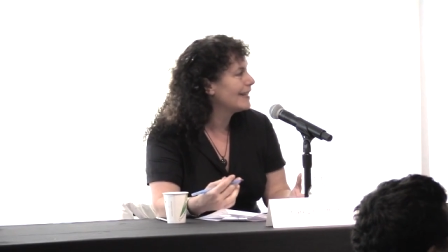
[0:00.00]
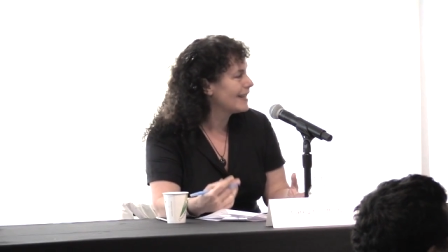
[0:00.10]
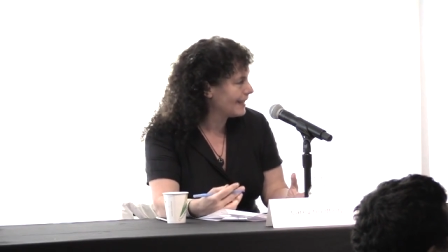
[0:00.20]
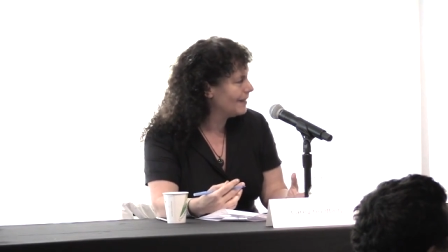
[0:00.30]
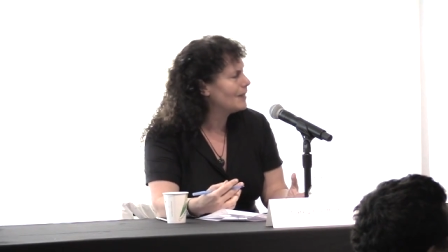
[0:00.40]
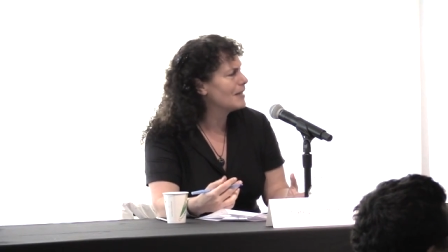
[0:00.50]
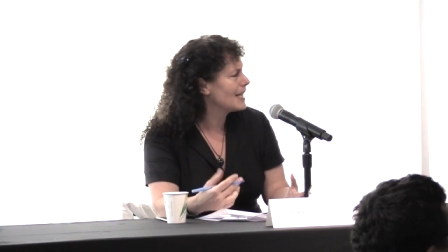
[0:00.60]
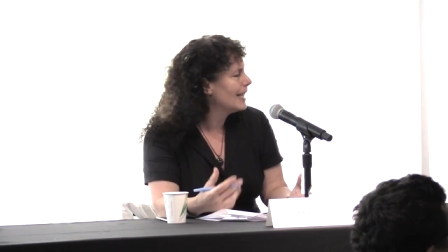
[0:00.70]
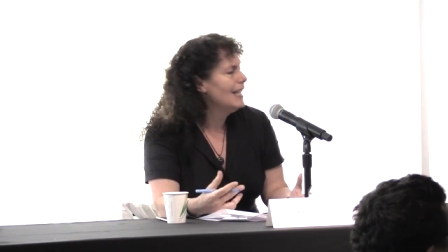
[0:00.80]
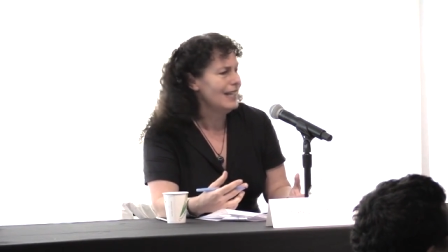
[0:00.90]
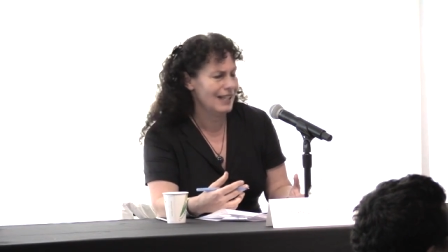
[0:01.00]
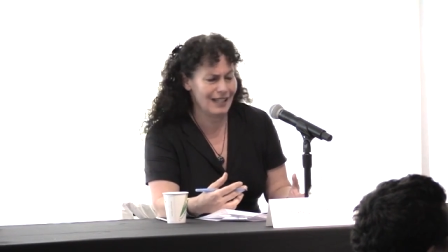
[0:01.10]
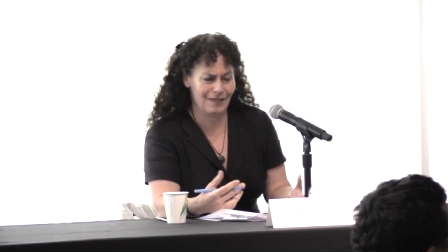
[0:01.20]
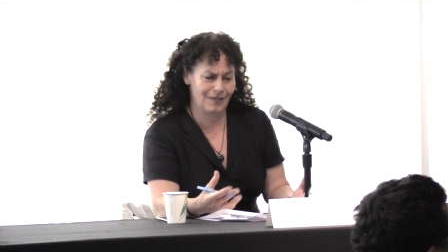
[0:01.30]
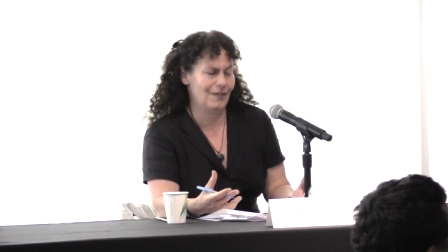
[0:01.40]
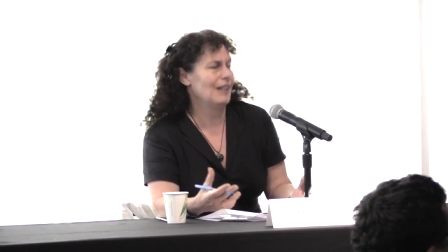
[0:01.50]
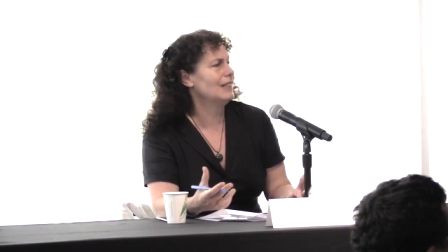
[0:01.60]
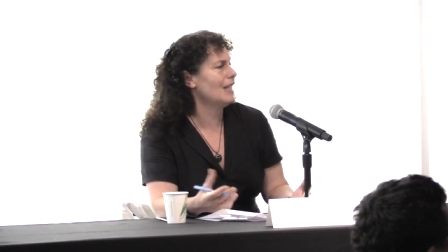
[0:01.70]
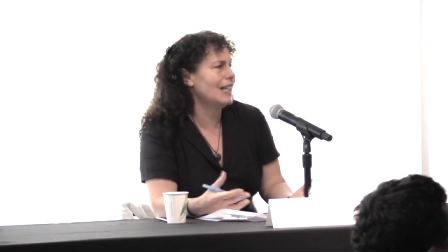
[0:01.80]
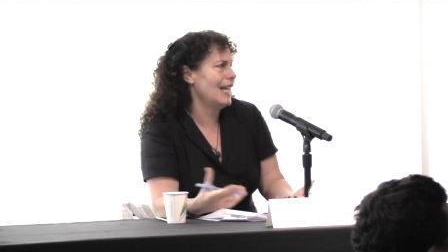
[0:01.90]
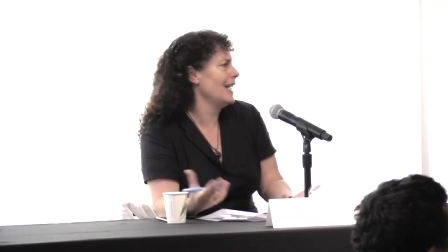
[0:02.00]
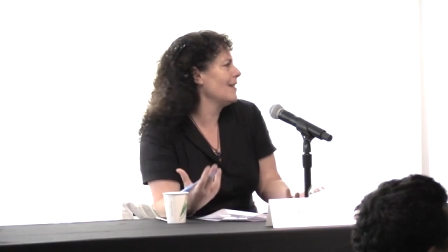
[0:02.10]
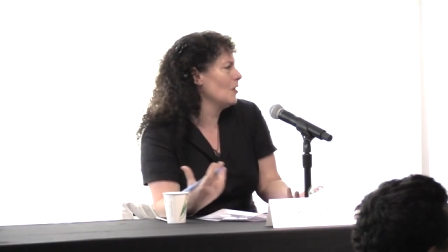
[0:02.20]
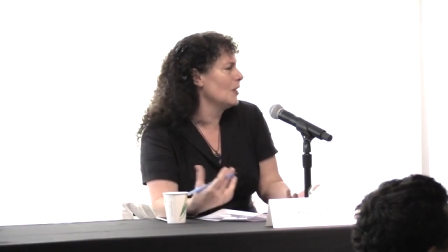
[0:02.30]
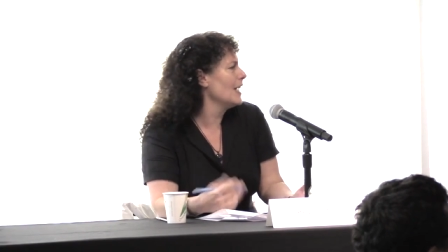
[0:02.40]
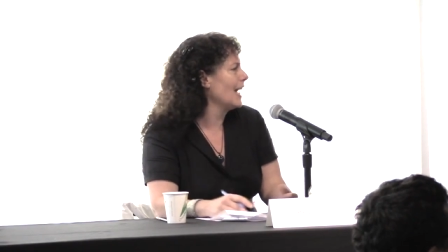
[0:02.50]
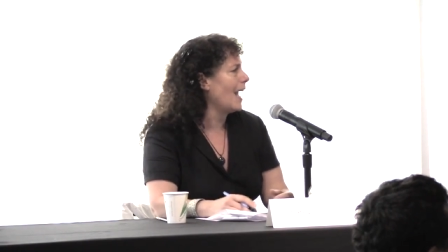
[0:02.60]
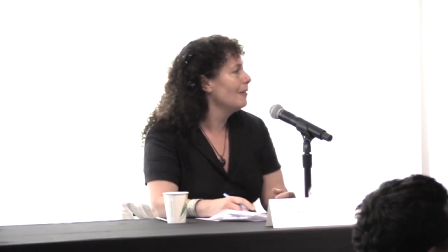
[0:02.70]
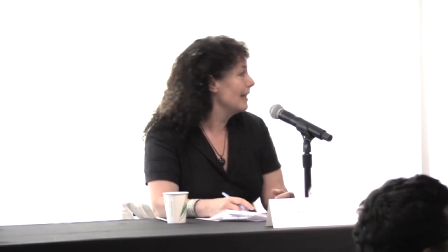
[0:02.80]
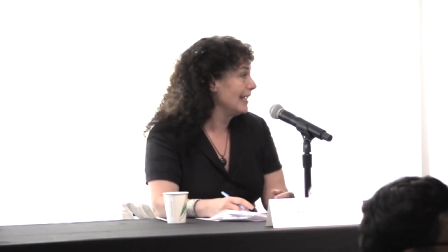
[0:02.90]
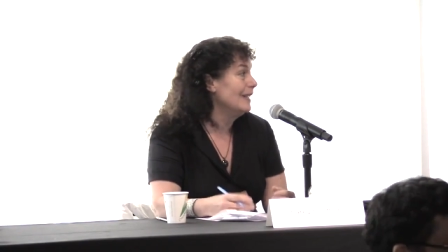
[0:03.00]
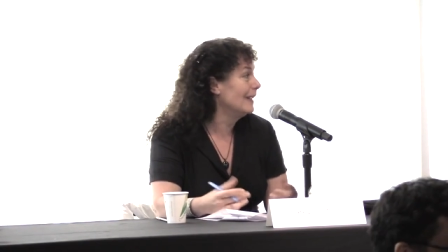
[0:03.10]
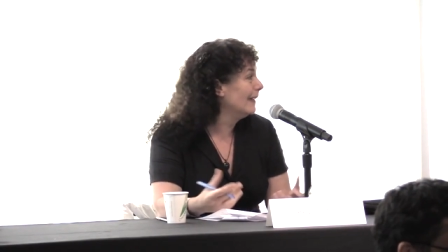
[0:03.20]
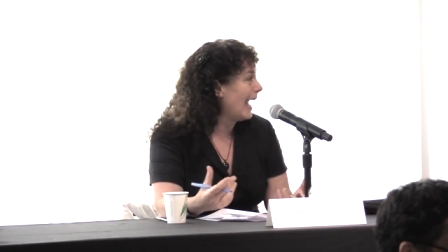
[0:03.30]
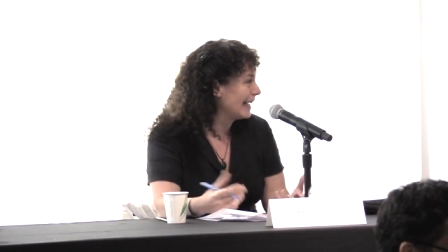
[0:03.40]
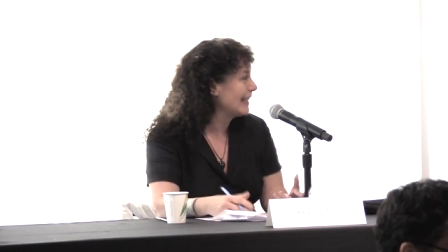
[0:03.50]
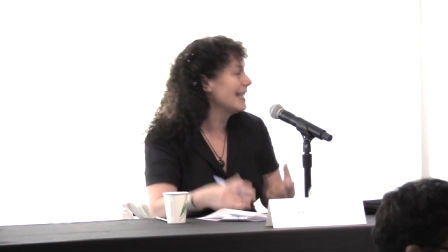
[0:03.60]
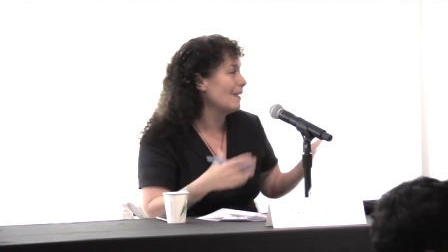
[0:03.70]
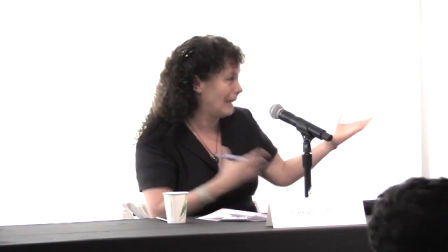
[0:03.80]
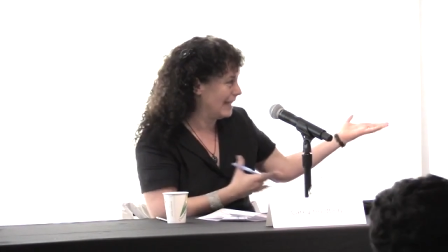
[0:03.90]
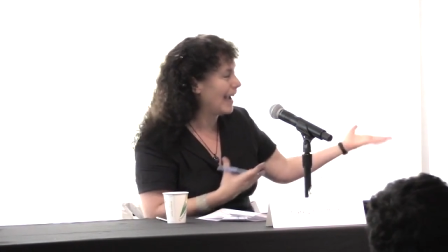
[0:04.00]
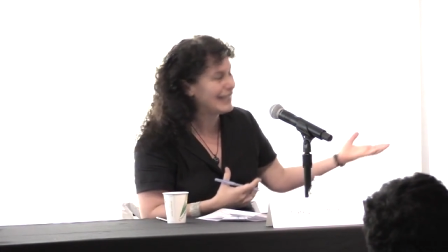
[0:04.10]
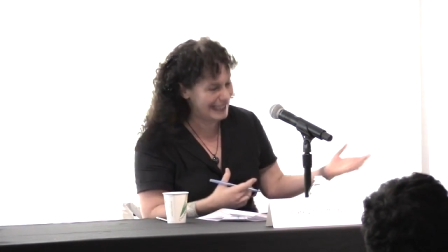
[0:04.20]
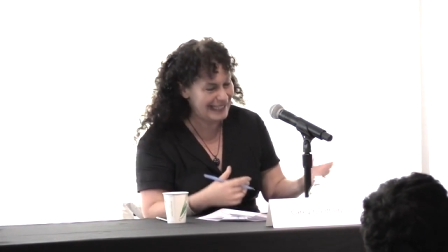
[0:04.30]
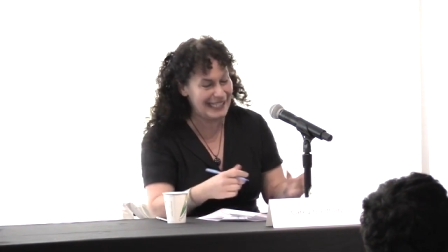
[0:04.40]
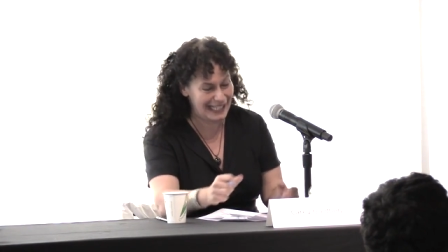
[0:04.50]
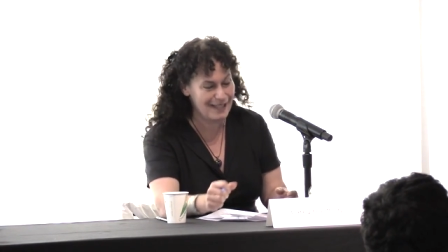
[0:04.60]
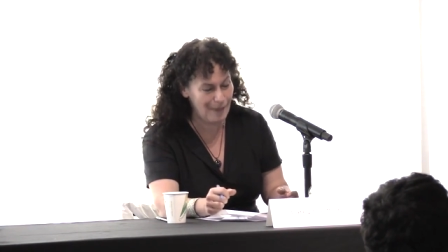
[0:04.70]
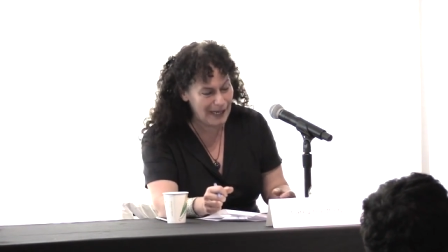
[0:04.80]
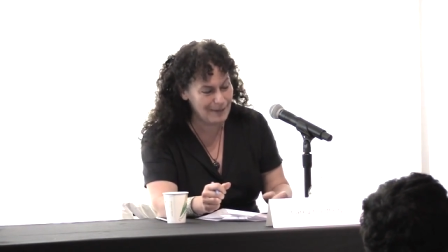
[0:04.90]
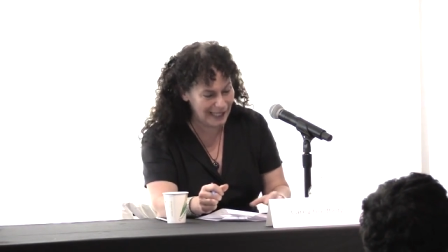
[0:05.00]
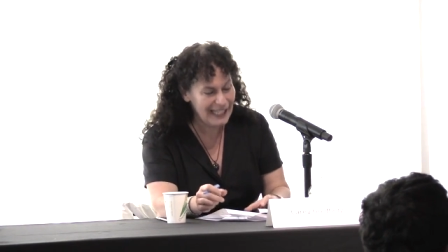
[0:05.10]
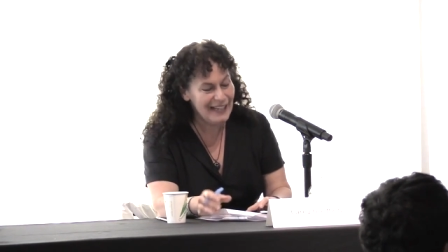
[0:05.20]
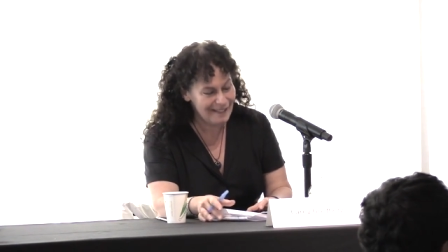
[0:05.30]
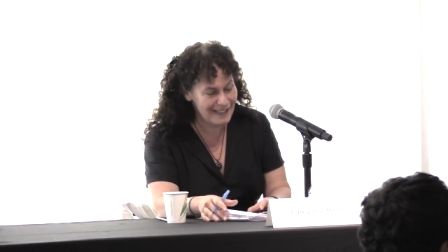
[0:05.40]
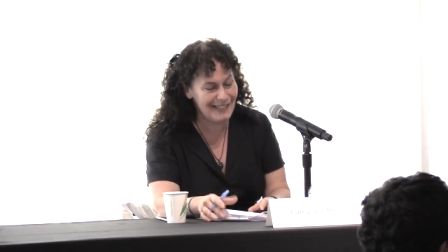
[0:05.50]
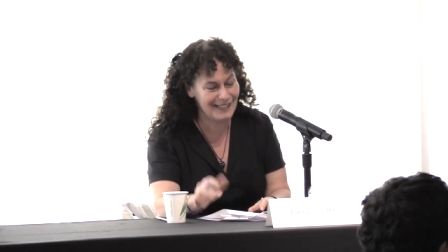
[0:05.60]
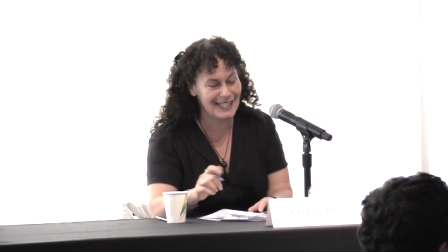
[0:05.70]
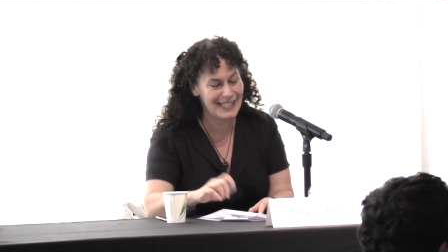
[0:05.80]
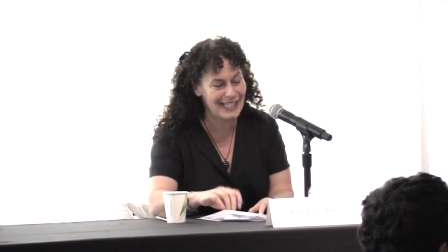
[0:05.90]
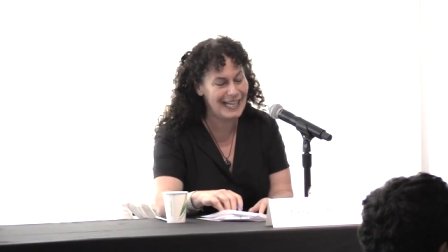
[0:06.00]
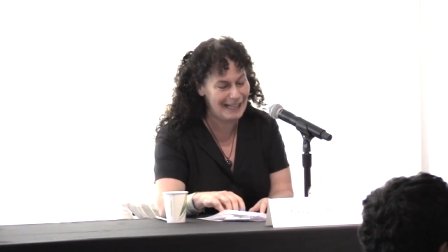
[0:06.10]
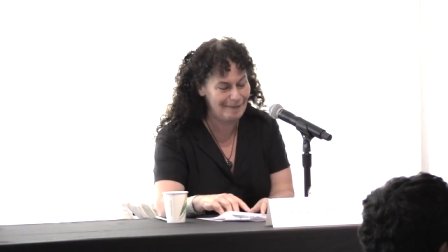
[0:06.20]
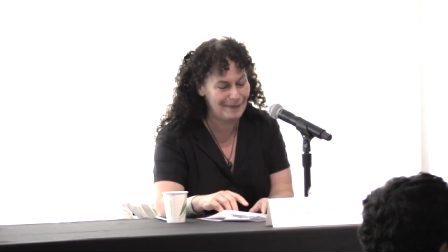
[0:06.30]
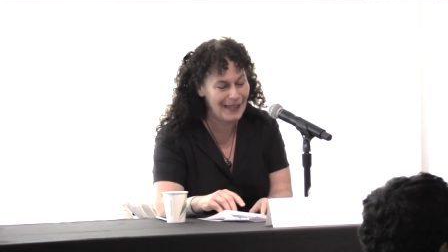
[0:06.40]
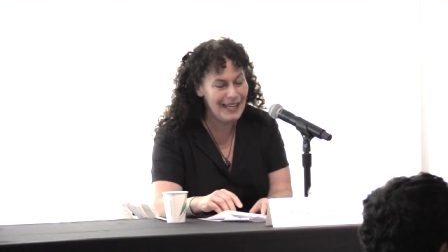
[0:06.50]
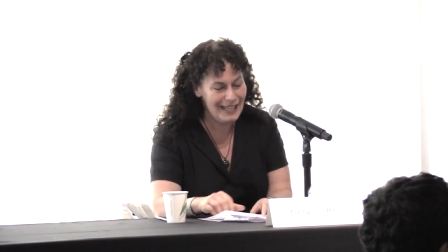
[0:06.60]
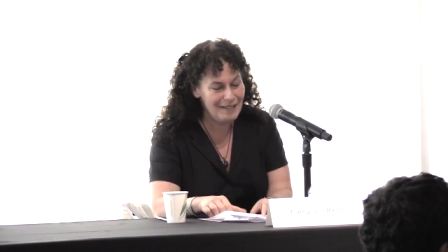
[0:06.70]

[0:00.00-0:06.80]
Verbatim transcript: And so it was, it felt a lot like a story that I would do, actually, except that you actually did an experiment, which is um,